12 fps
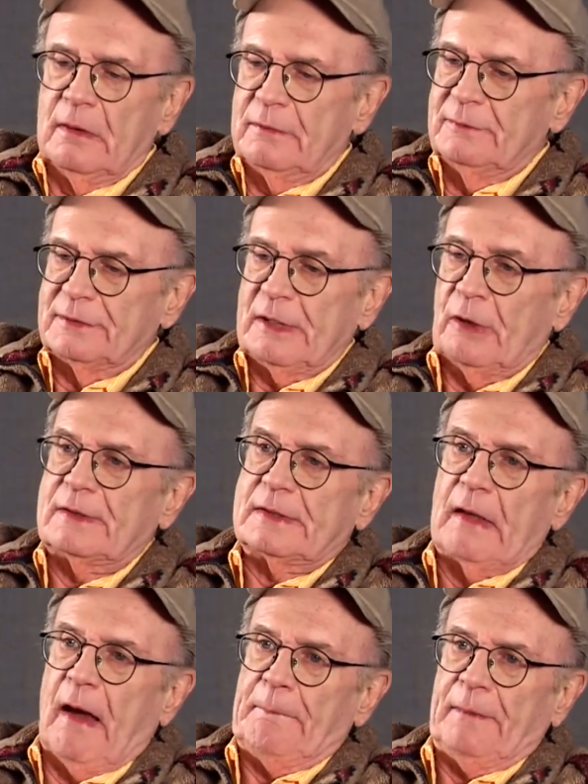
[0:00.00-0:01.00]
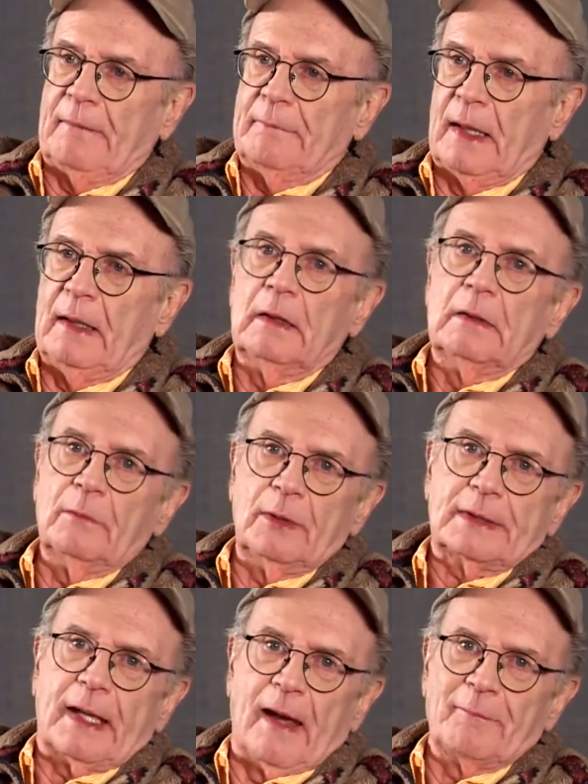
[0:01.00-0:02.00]
There was no stopping me.
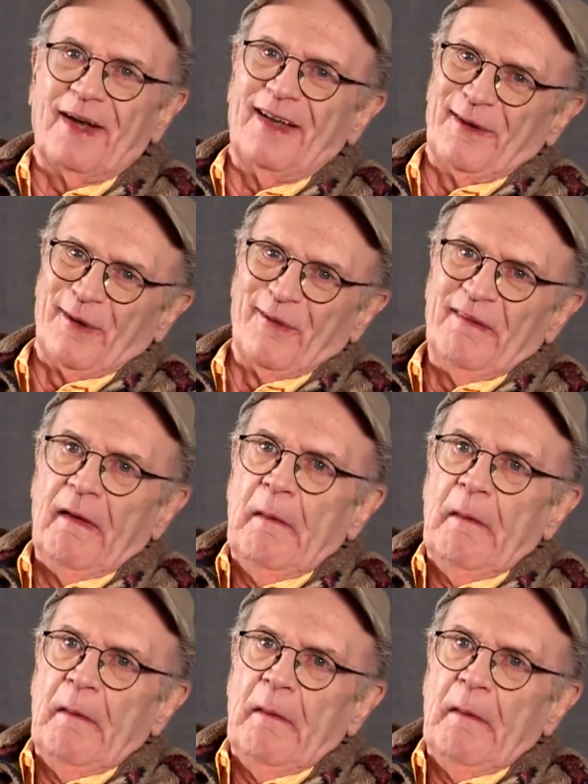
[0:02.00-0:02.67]
What camera? Hello.